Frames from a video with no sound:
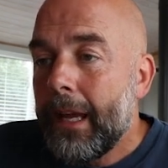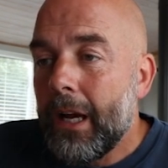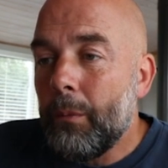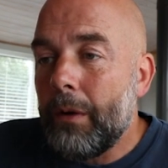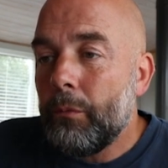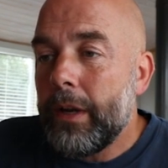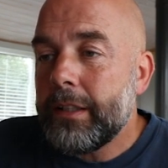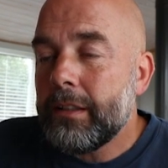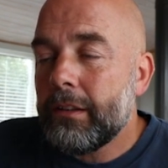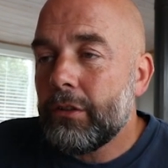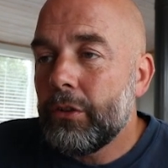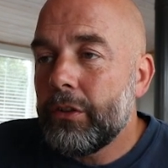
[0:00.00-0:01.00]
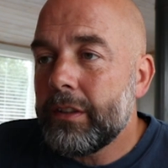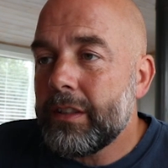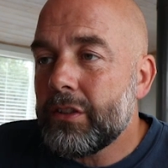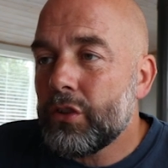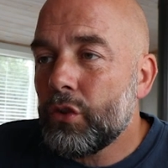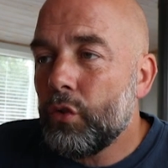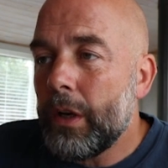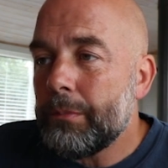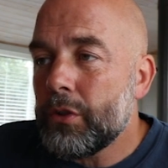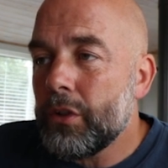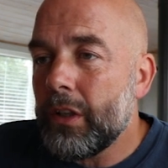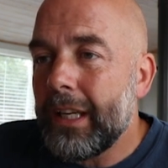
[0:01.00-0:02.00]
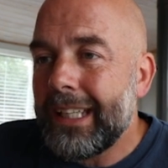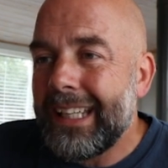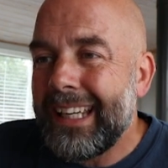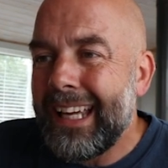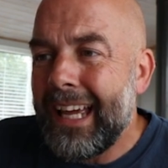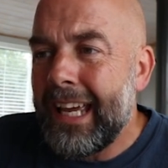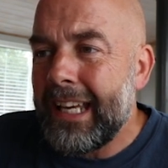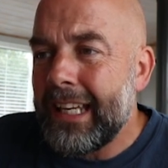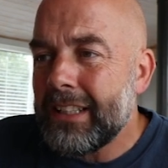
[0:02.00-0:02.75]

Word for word: And when reading through the description, again,